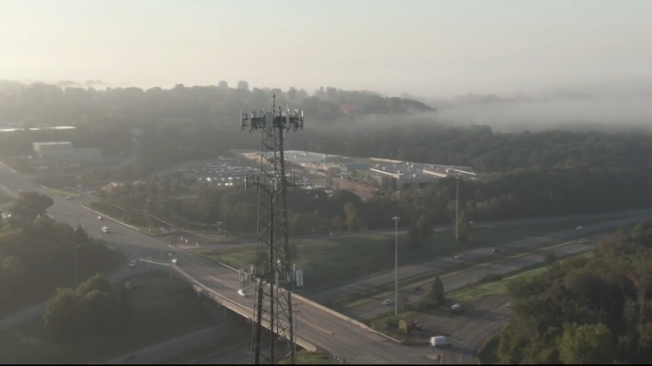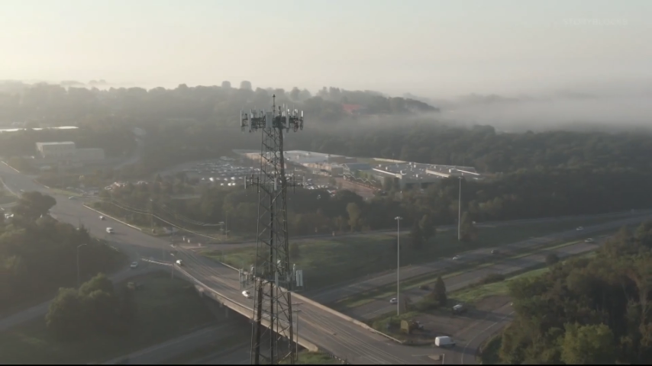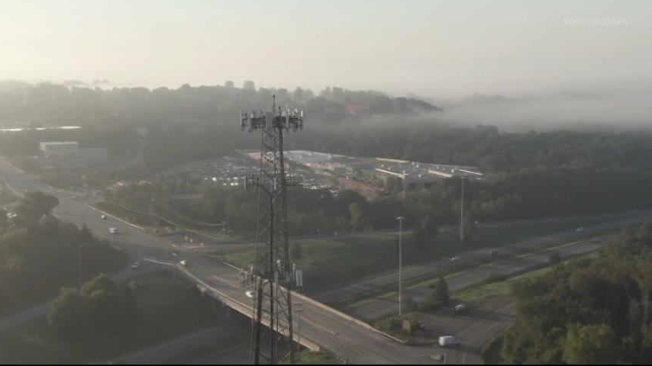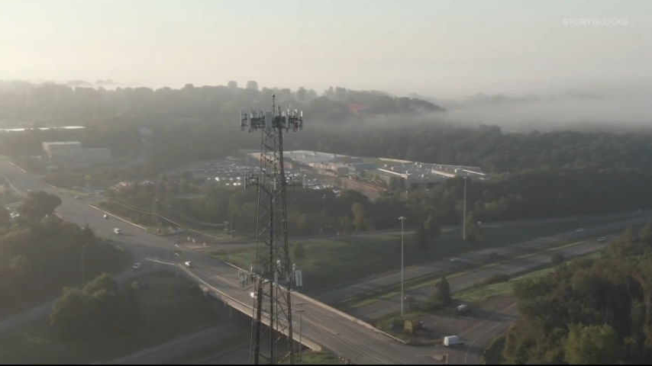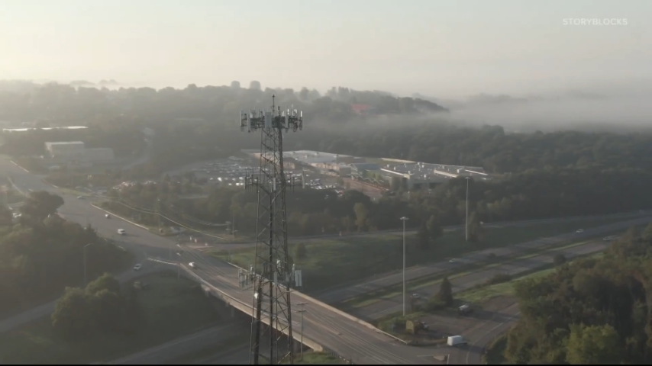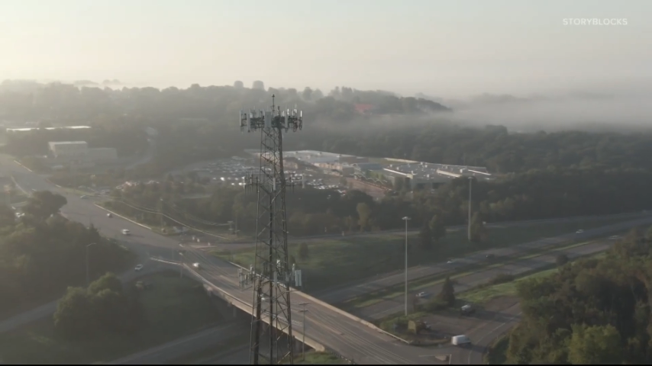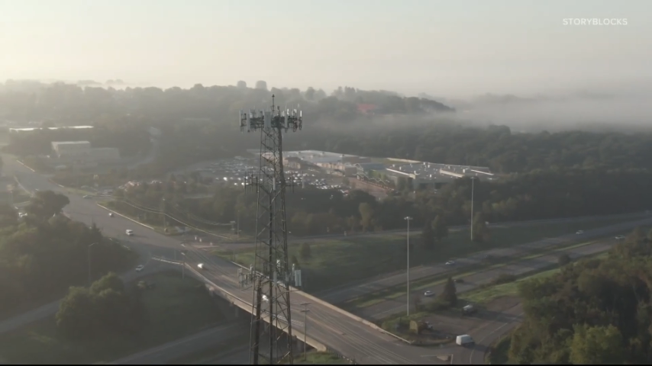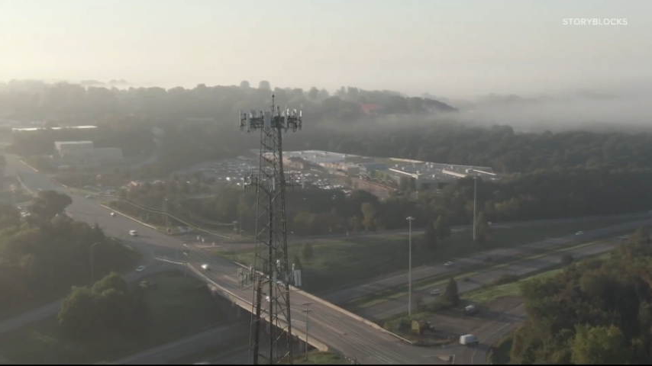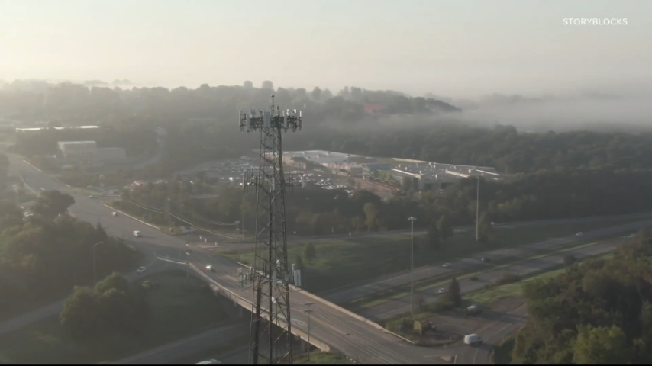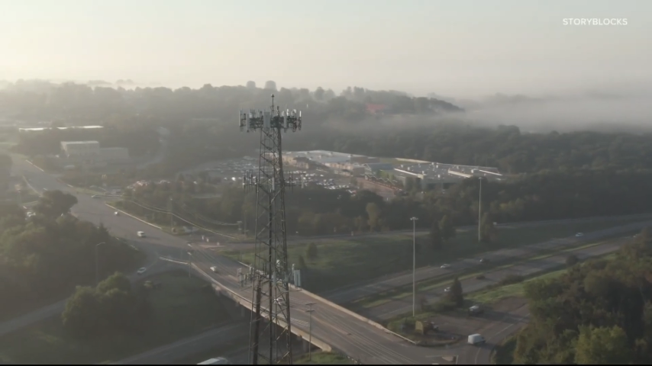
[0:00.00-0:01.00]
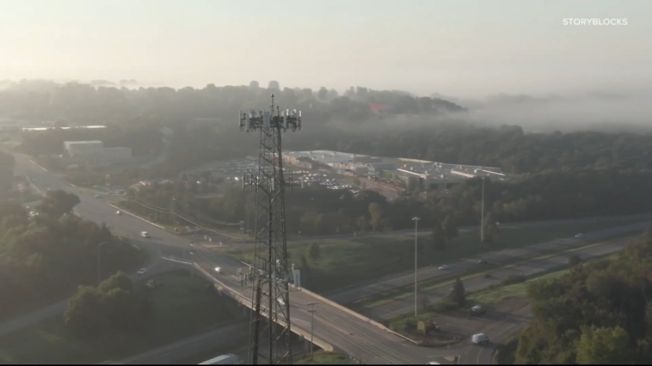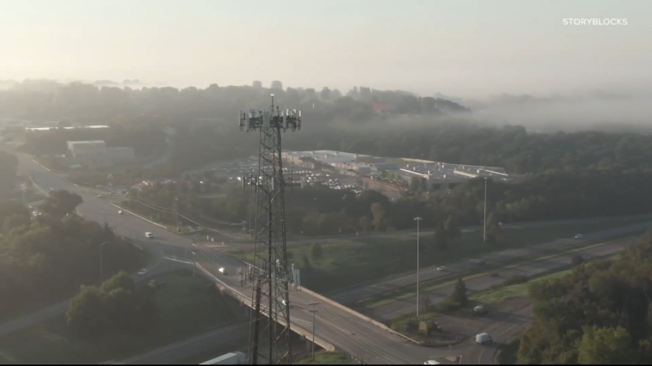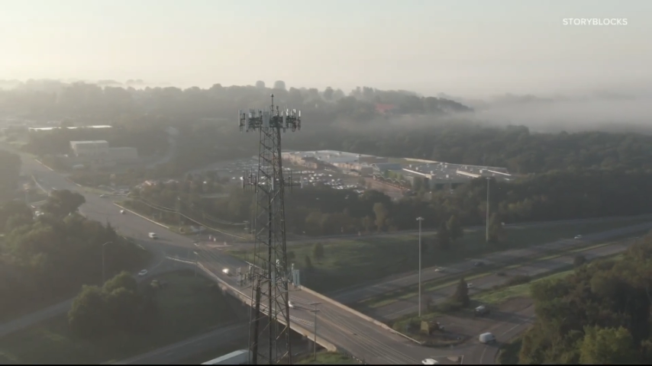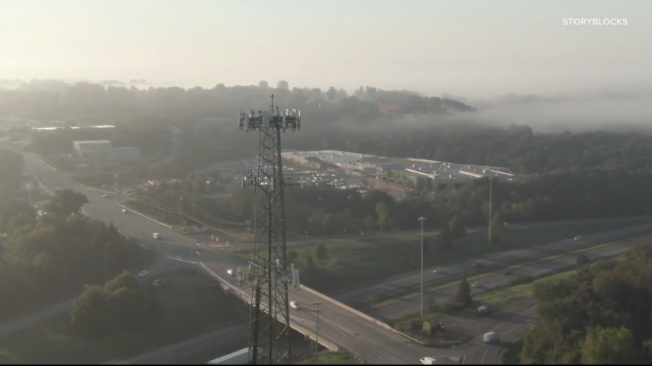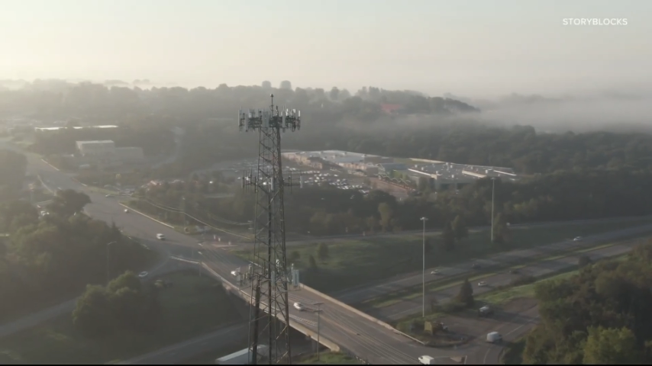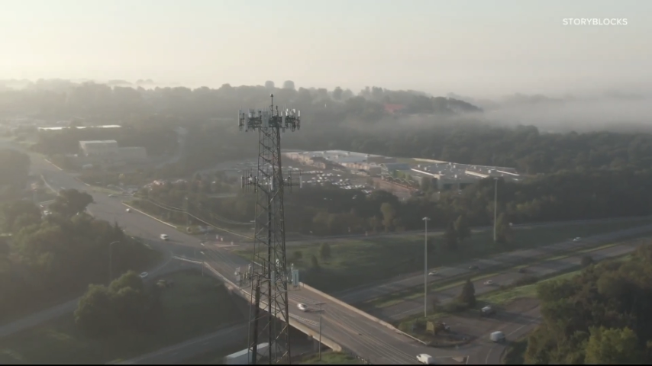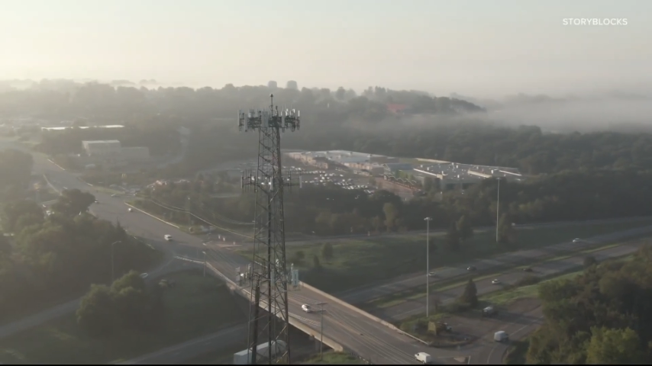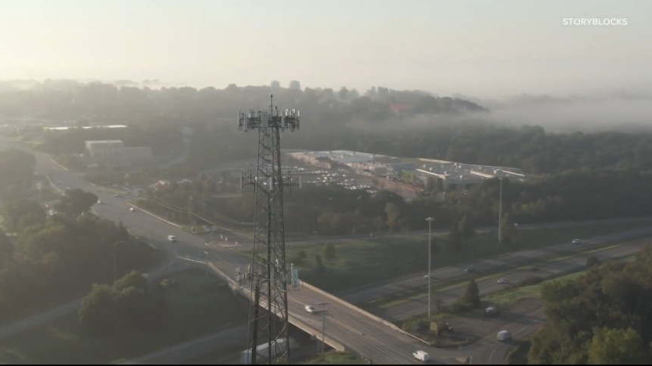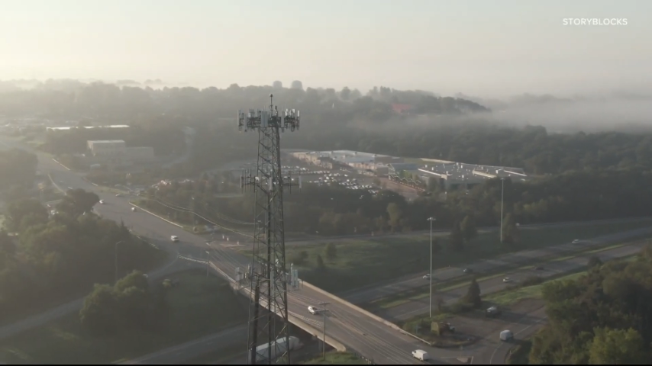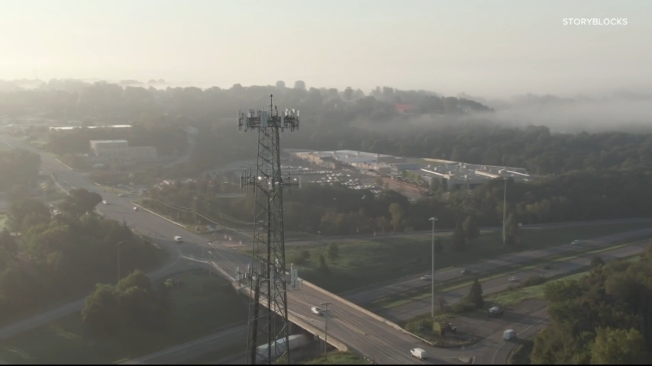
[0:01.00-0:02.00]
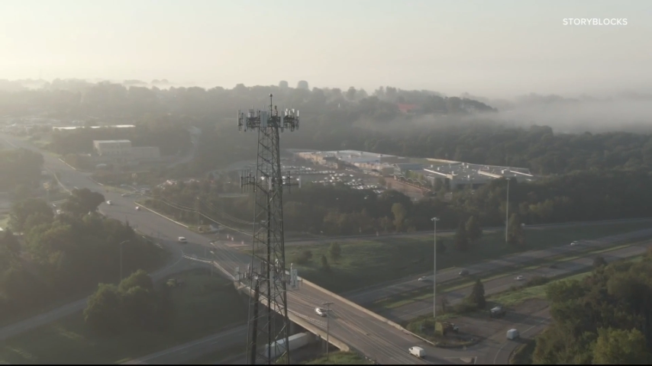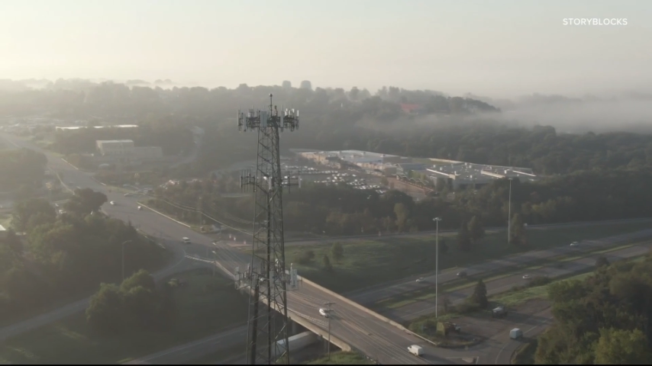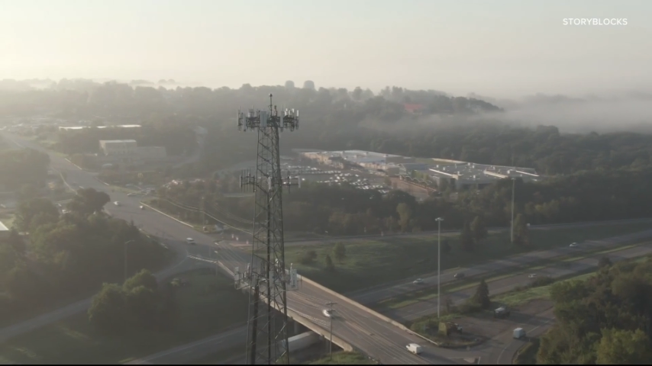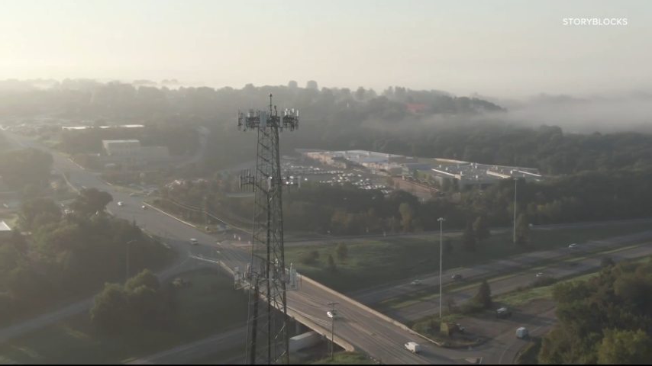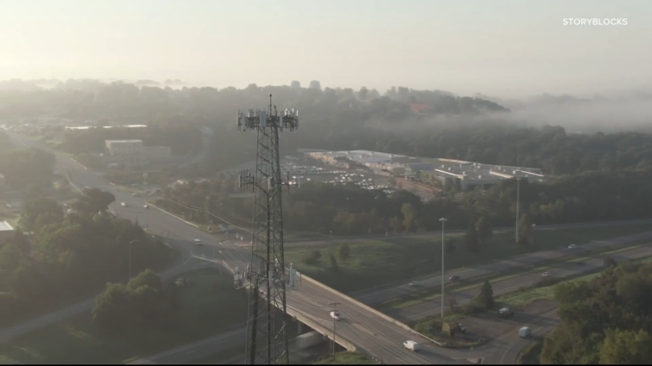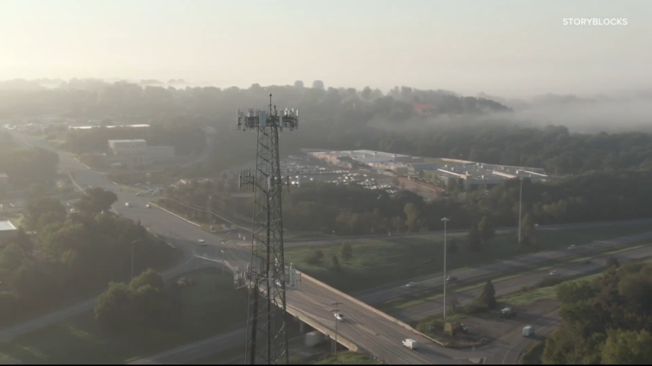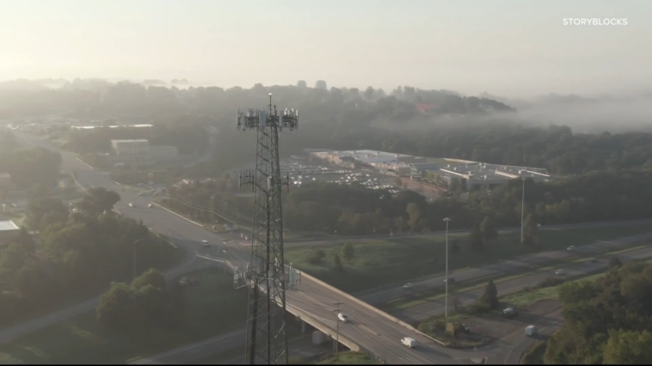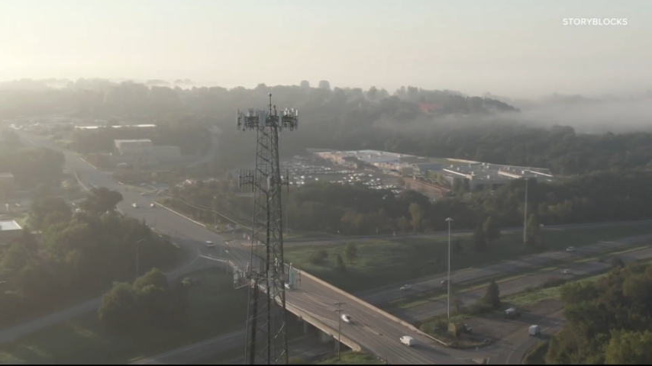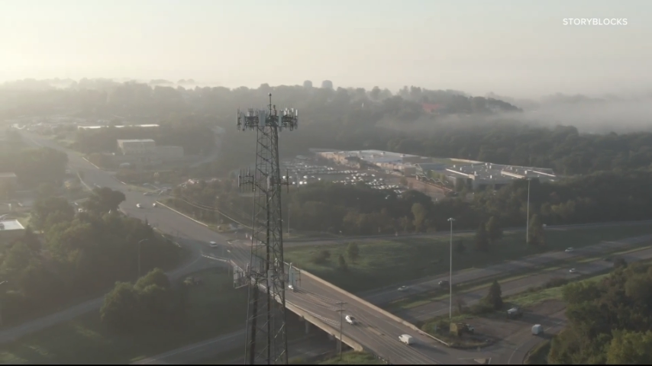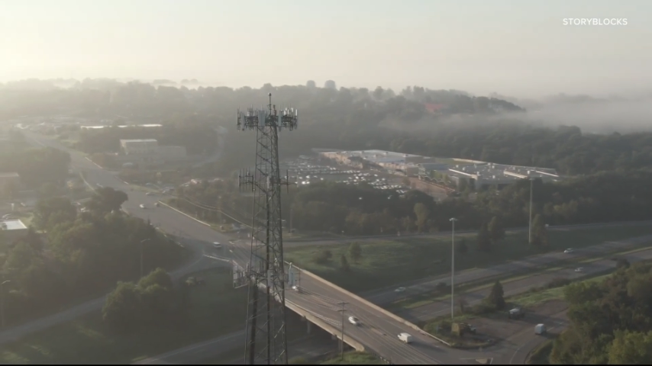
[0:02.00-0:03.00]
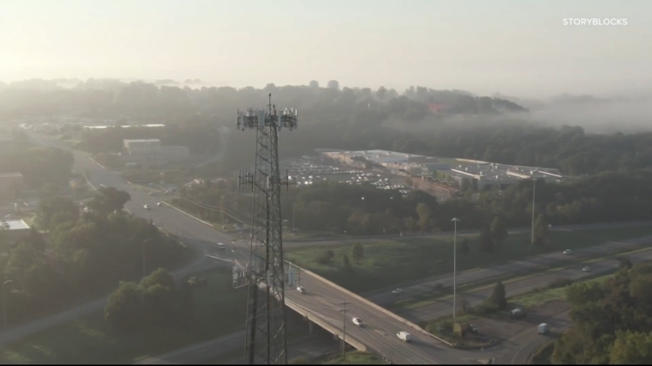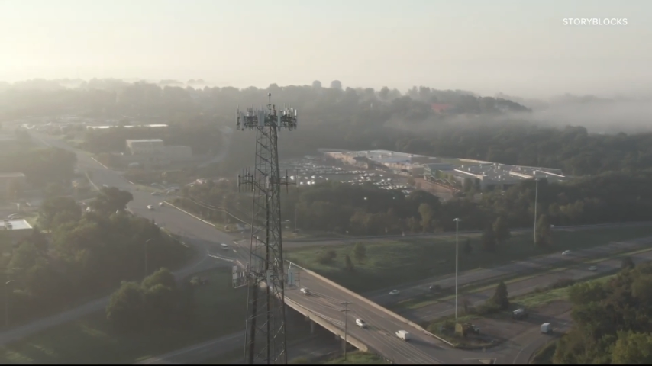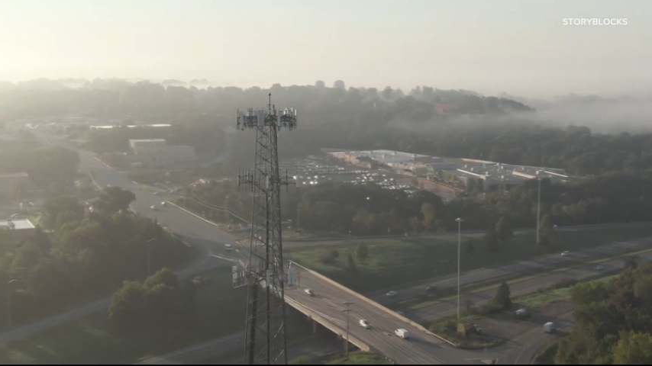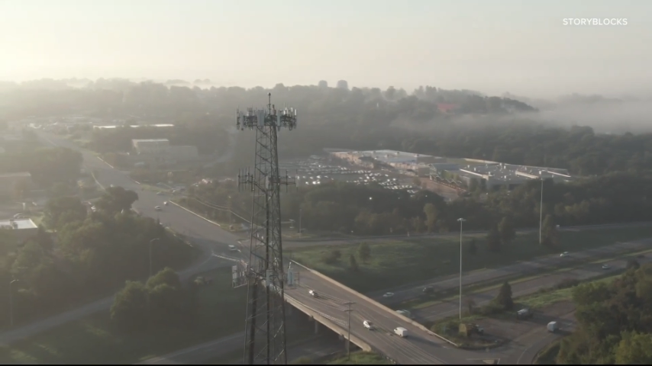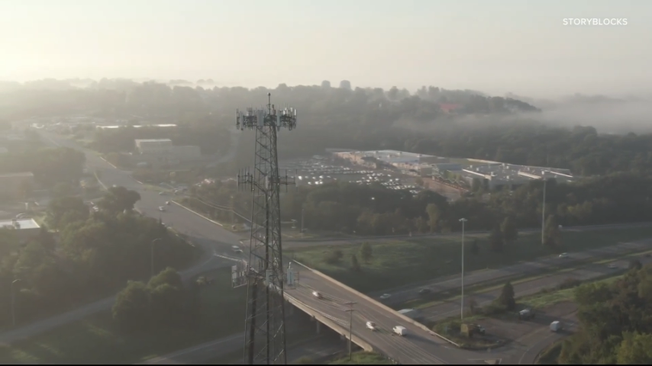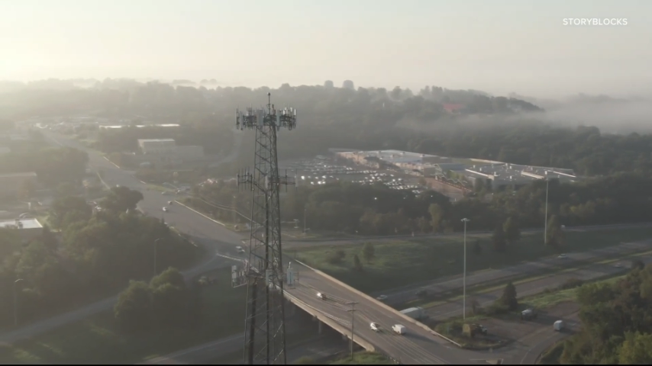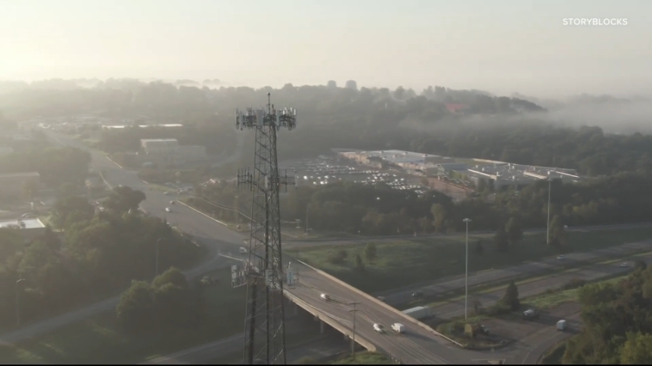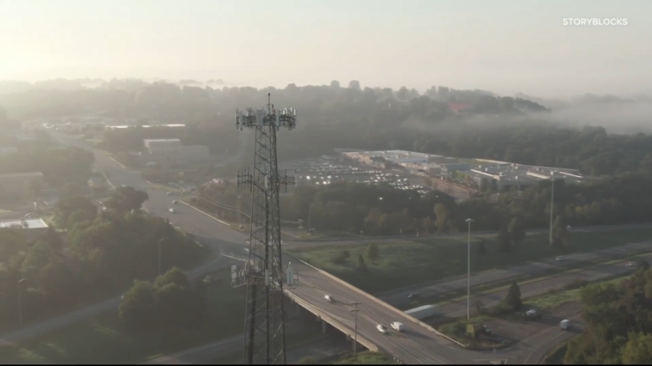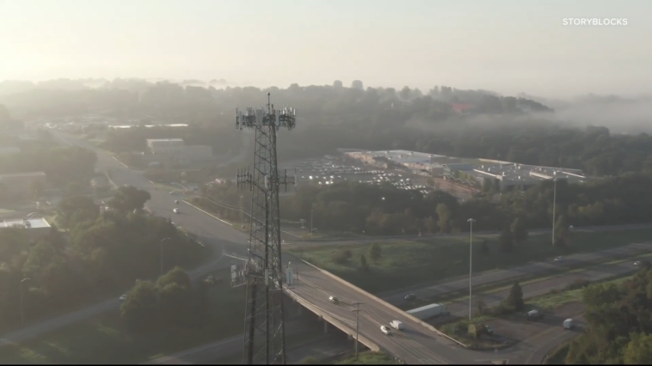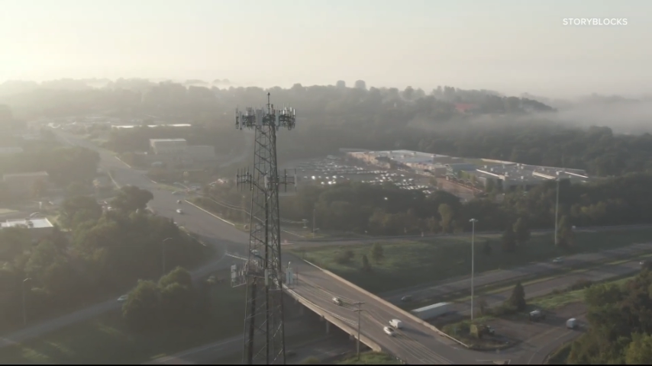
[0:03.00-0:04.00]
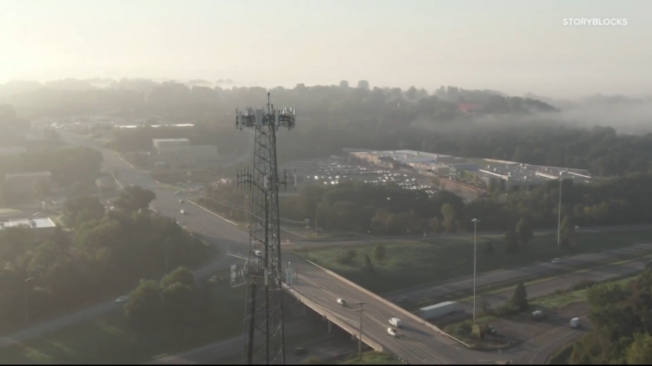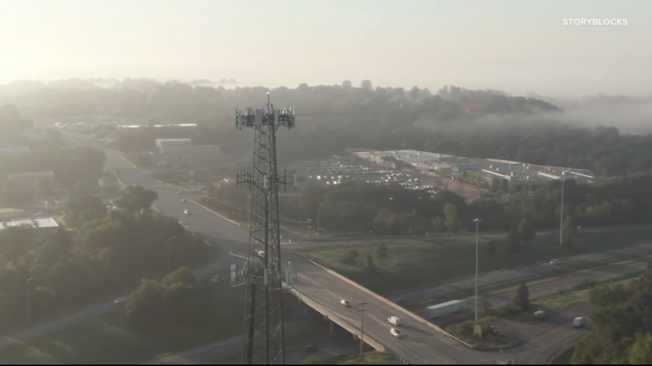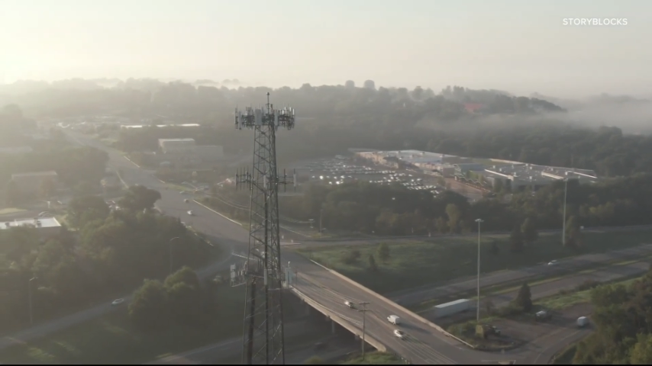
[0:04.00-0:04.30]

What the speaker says: (no speaker visible)